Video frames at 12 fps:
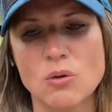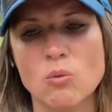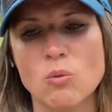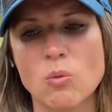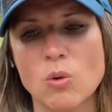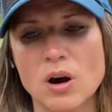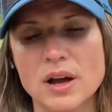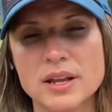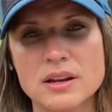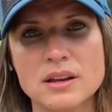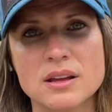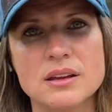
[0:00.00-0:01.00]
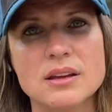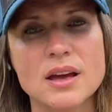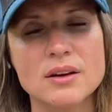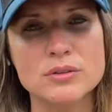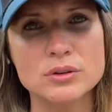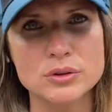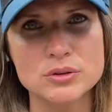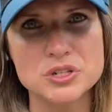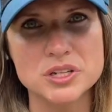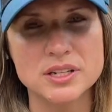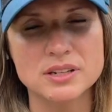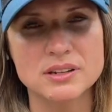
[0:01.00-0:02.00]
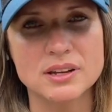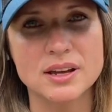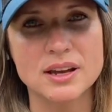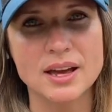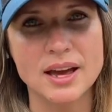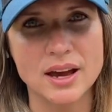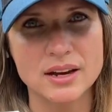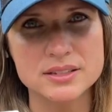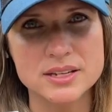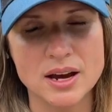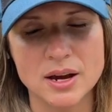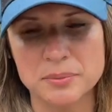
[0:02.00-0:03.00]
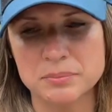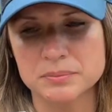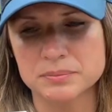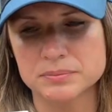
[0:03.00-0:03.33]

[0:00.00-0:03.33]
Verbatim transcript: one evolution at a time.